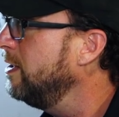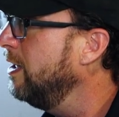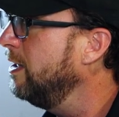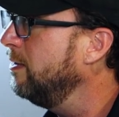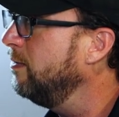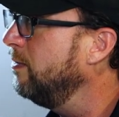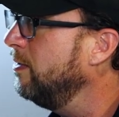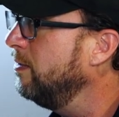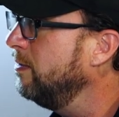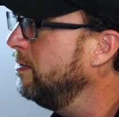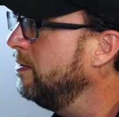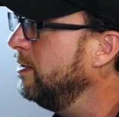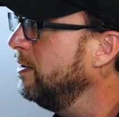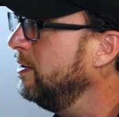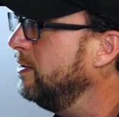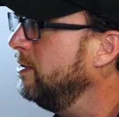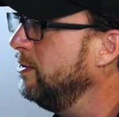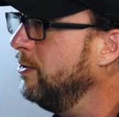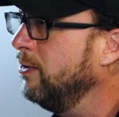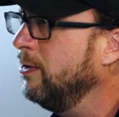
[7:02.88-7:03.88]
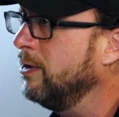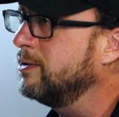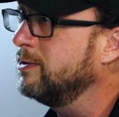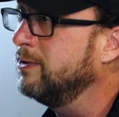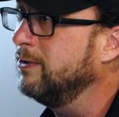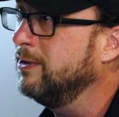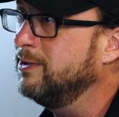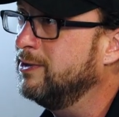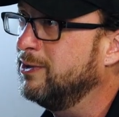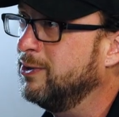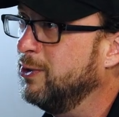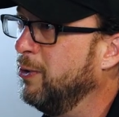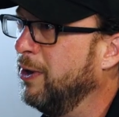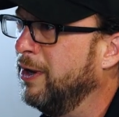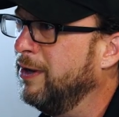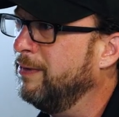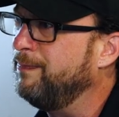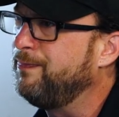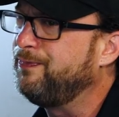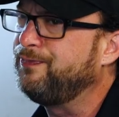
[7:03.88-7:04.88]
that in New York, so let's do
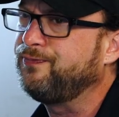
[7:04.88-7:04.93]
it.